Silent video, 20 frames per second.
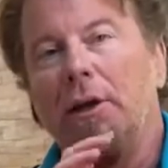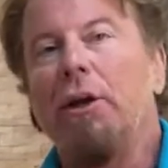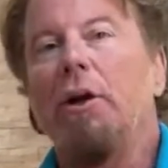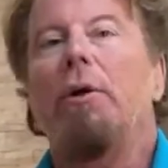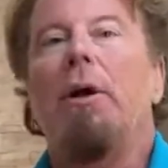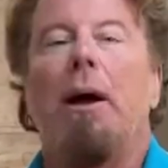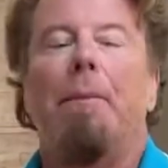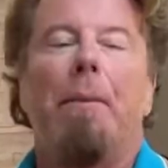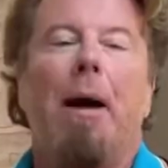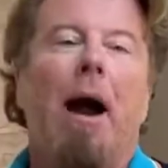
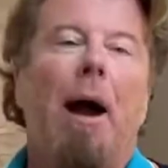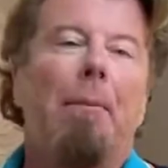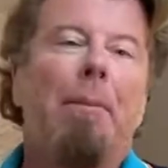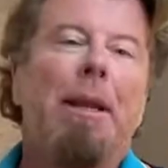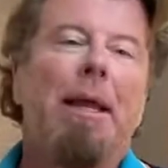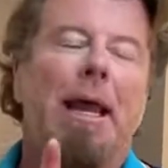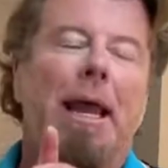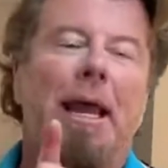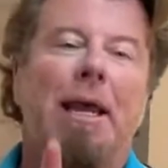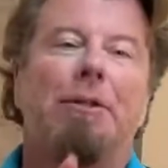
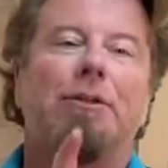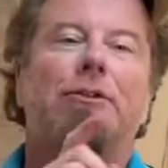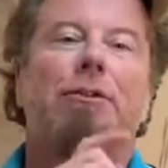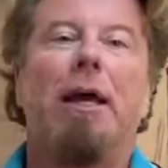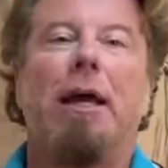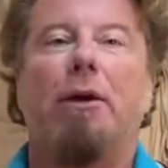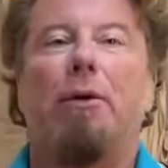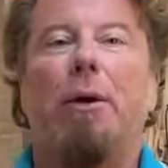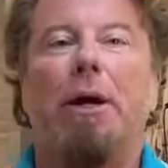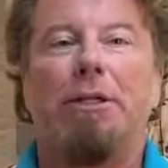going to answer
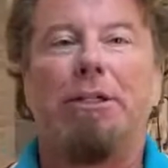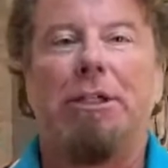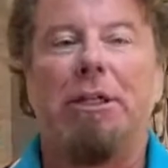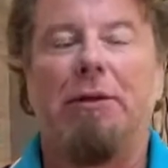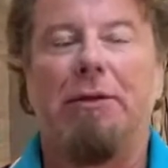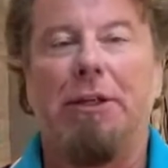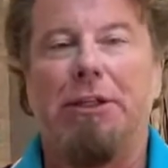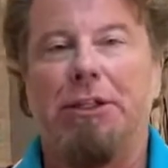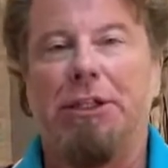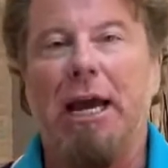that question
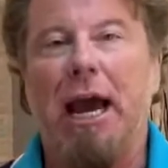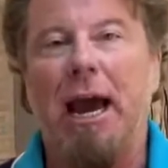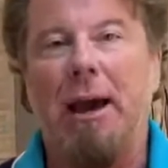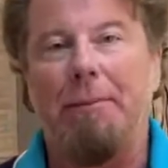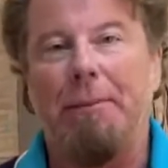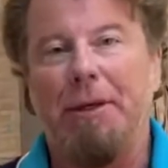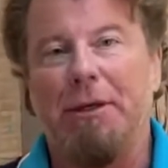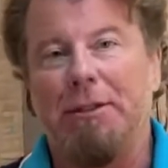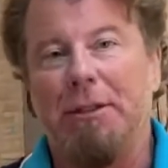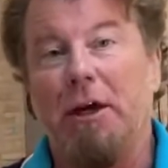in the
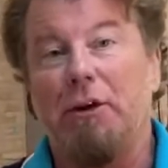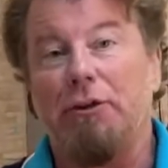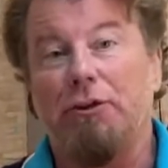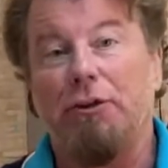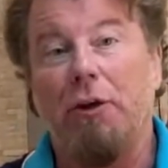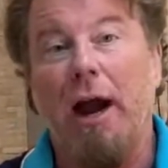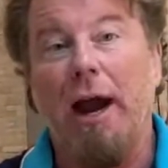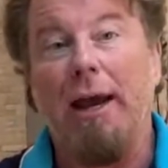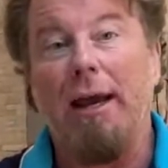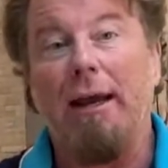chat because I'll
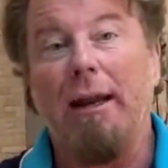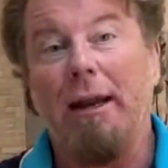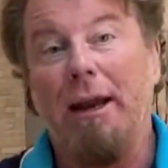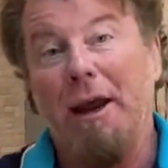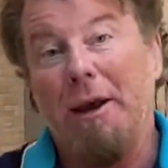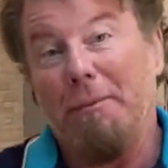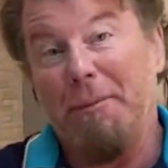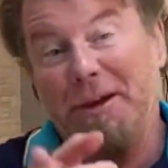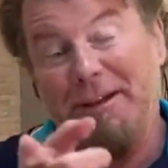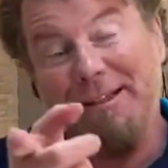try it.
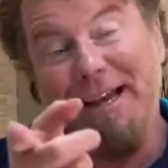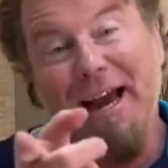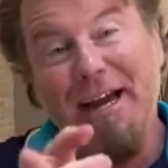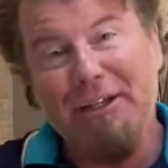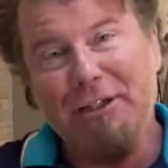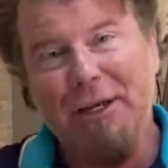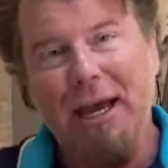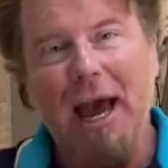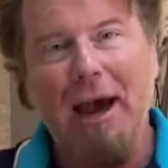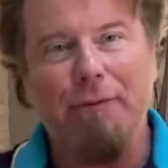Because I
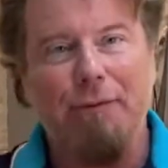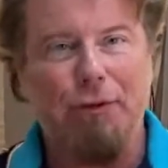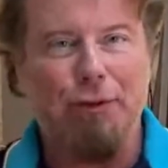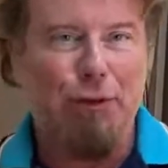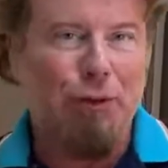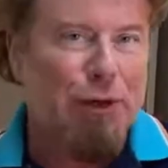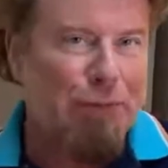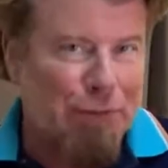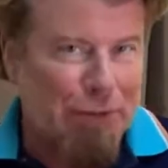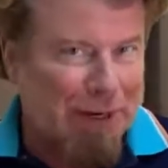actually have
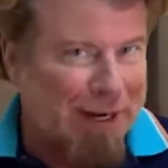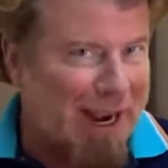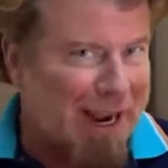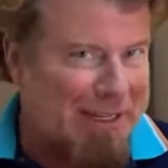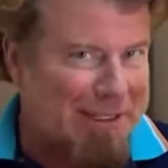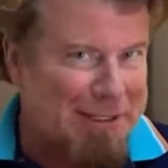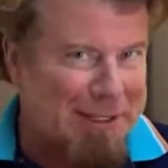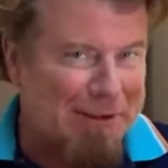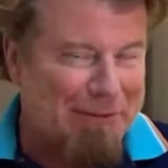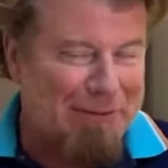2 different
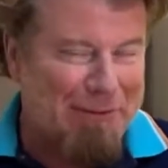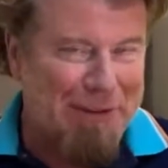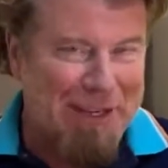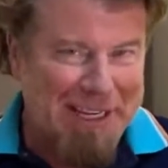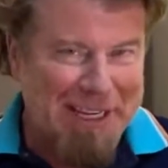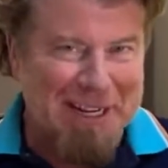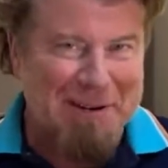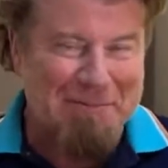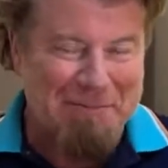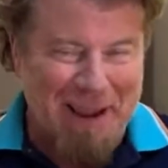kinds of
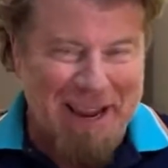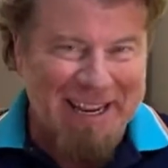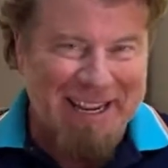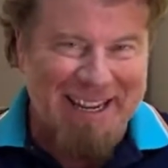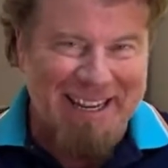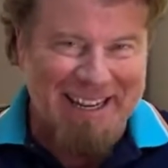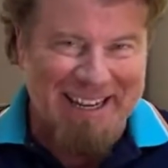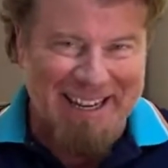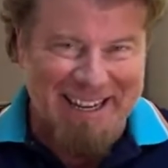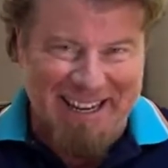vegan
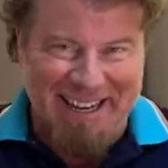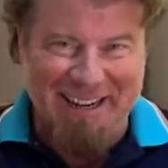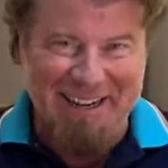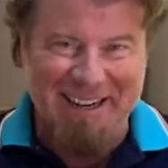bacon